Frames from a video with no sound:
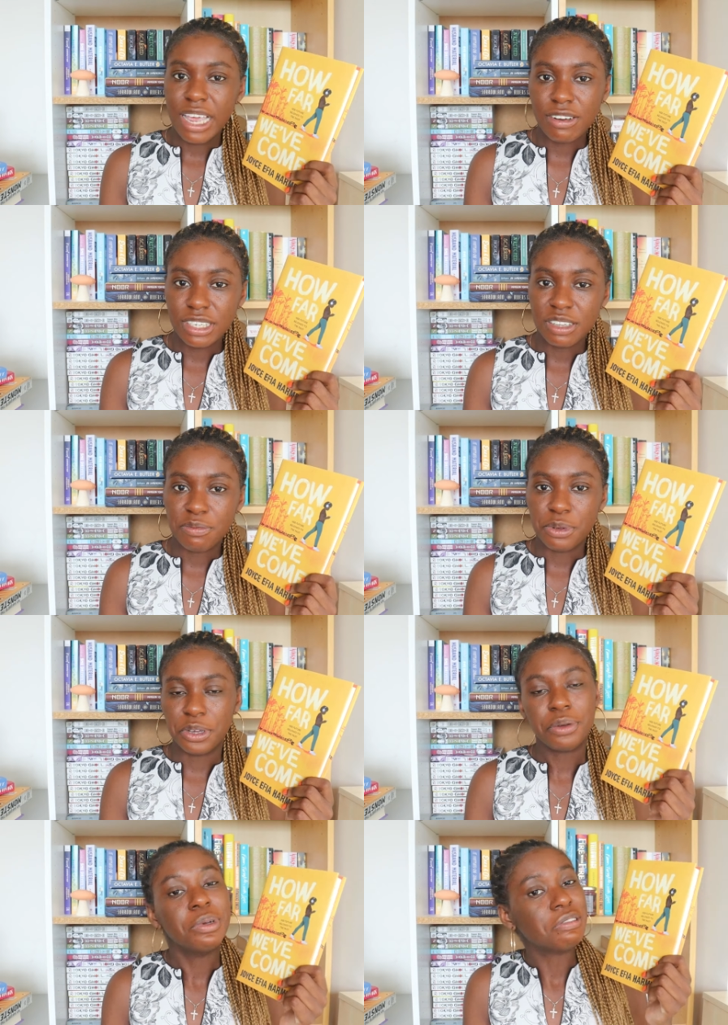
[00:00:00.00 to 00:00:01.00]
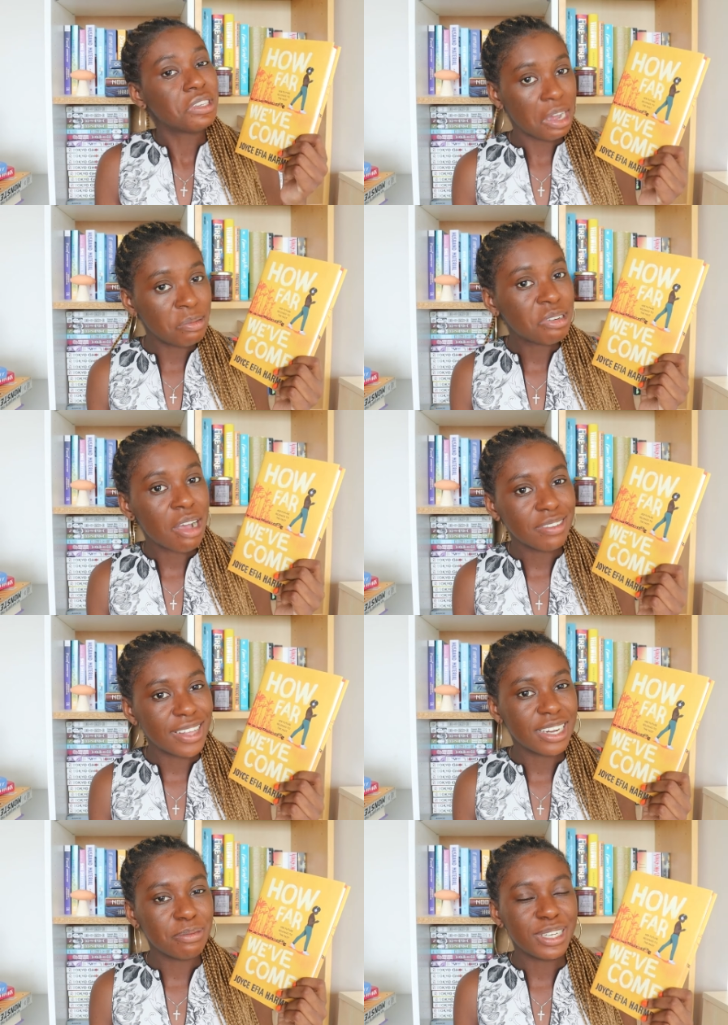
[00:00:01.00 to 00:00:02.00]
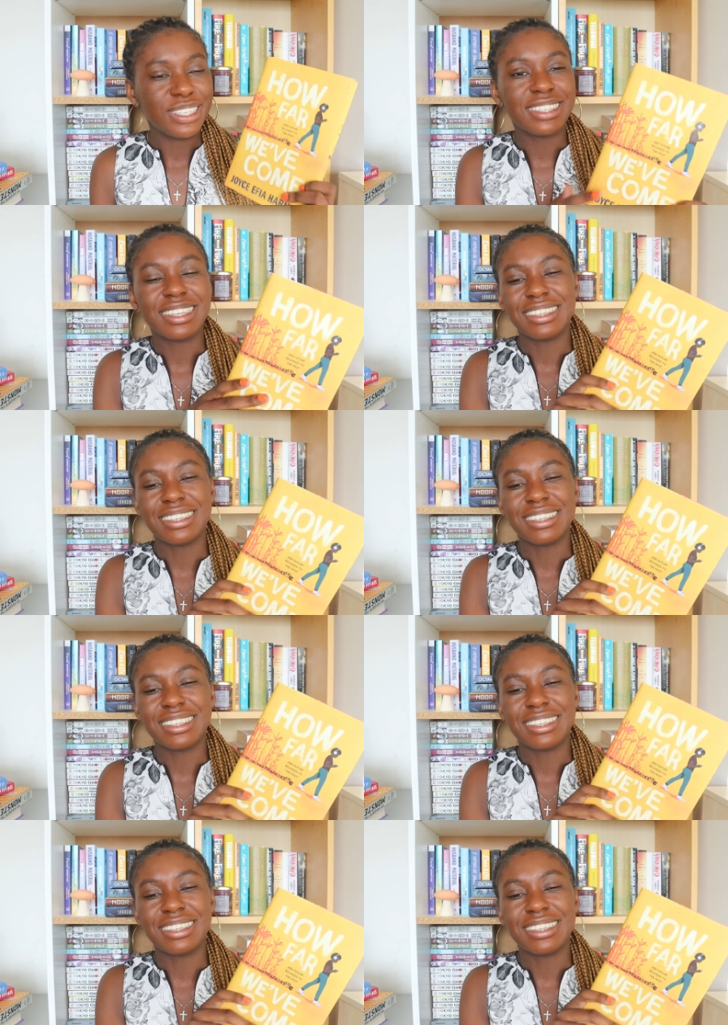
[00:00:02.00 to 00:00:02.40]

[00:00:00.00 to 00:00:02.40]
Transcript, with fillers: narrative book with time travel elements.